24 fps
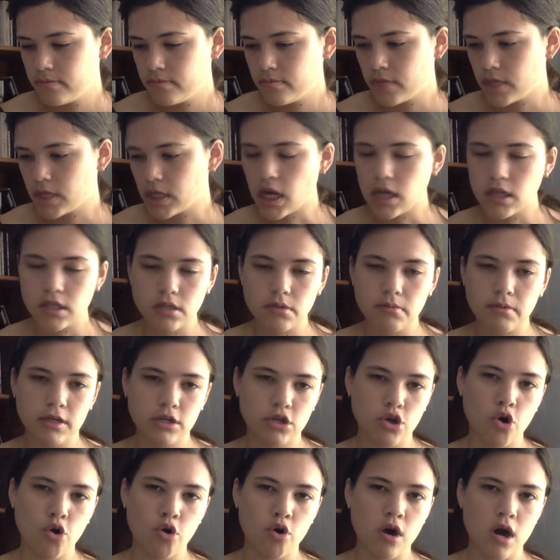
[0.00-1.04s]
well, not so
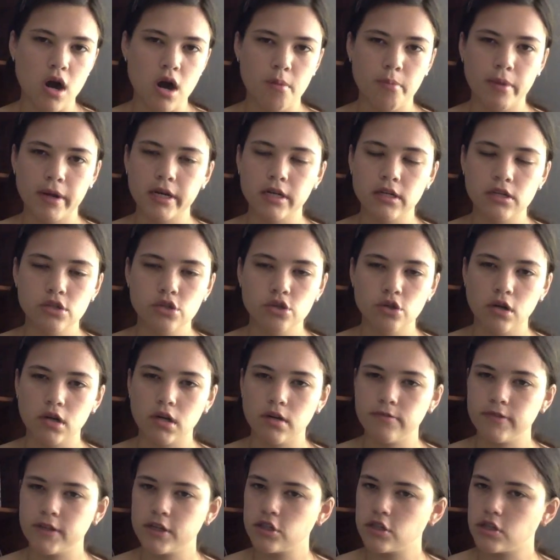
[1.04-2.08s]
much horror, but in
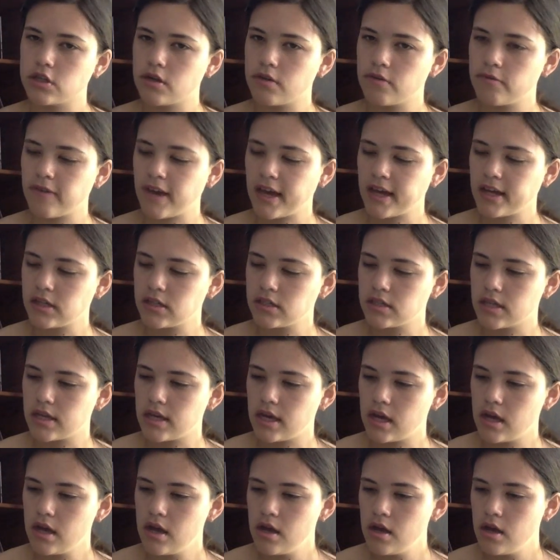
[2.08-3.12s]
historical fiction and
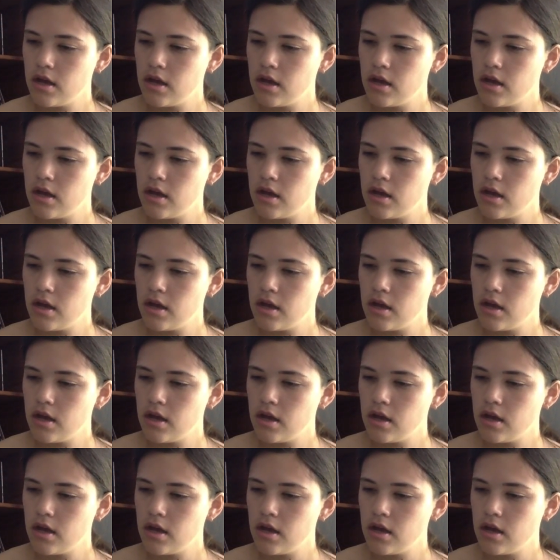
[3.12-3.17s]
fantasy,